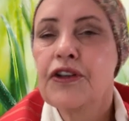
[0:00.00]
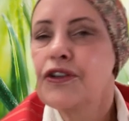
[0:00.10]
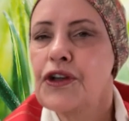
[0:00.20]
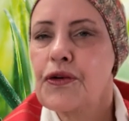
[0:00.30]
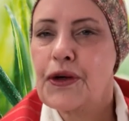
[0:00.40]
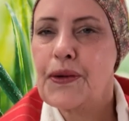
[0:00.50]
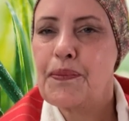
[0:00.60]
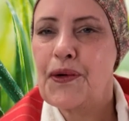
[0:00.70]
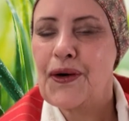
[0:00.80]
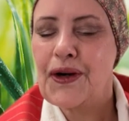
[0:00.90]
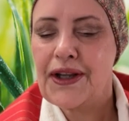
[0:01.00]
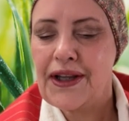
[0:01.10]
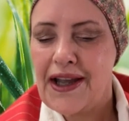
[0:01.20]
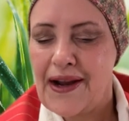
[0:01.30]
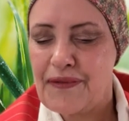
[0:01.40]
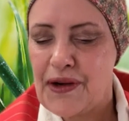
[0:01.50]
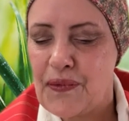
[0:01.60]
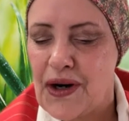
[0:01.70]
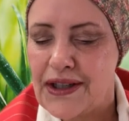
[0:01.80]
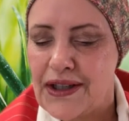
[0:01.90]
So, good morning,
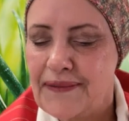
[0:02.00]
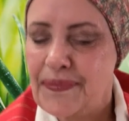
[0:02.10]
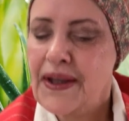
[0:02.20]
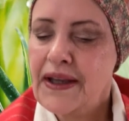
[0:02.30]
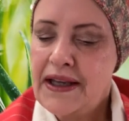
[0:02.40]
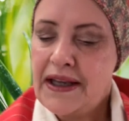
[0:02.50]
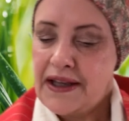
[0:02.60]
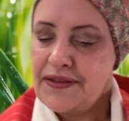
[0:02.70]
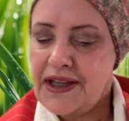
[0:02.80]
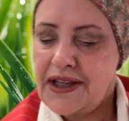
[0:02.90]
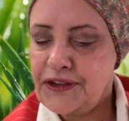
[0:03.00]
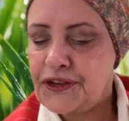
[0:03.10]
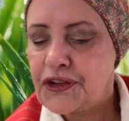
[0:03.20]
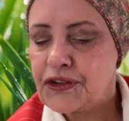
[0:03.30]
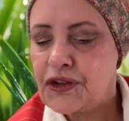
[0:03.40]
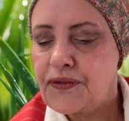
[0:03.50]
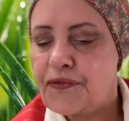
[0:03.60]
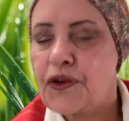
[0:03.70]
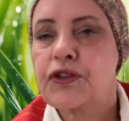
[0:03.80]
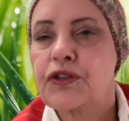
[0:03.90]
everyone. The Institute
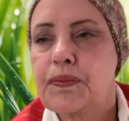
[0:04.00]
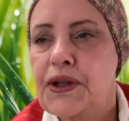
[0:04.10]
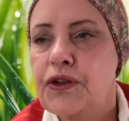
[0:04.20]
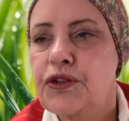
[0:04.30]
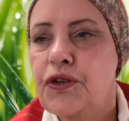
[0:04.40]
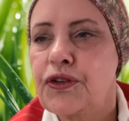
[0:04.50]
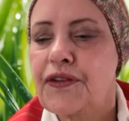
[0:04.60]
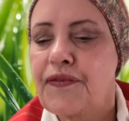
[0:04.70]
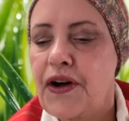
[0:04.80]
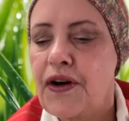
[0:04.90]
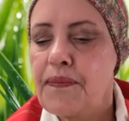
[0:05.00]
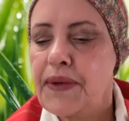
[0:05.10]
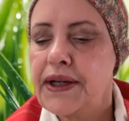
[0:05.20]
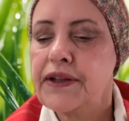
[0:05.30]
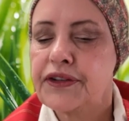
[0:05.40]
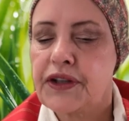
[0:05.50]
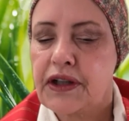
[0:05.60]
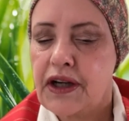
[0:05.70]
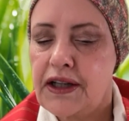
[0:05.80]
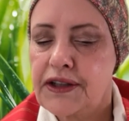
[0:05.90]
for Spiritual Development is a
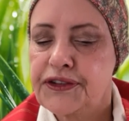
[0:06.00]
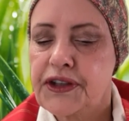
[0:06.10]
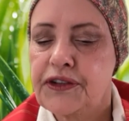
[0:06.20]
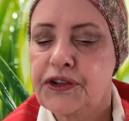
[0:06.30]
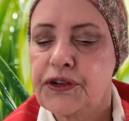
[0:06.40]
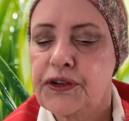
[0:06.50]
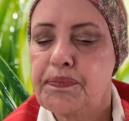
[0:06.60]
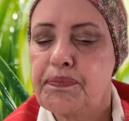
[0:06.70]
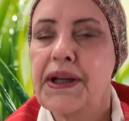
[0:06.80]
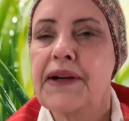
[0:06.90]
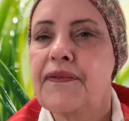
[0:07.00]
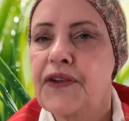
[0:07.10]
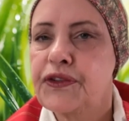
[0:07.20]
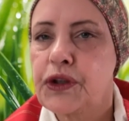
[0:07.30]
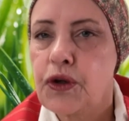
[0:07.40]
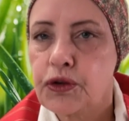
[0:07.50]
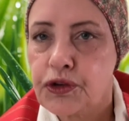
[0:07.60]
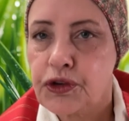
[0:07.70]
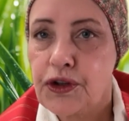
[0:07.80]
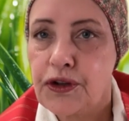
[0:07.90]
God centered metaphysical
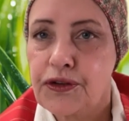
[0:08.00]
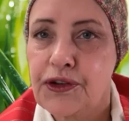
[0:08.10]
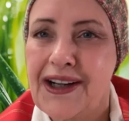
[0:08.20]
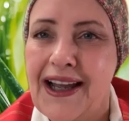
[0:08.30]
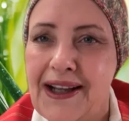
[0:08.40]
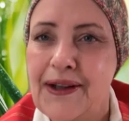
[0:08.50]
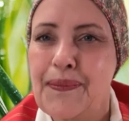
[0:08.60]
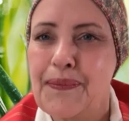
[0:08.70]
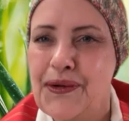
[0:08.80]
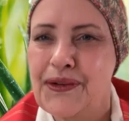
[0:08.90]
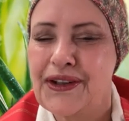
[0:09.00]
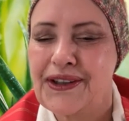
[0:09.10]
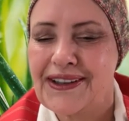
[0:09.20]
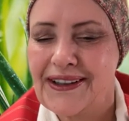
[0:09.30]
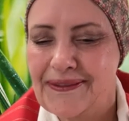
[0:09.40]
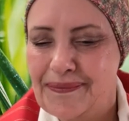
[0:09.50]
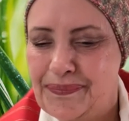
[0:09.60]
church and community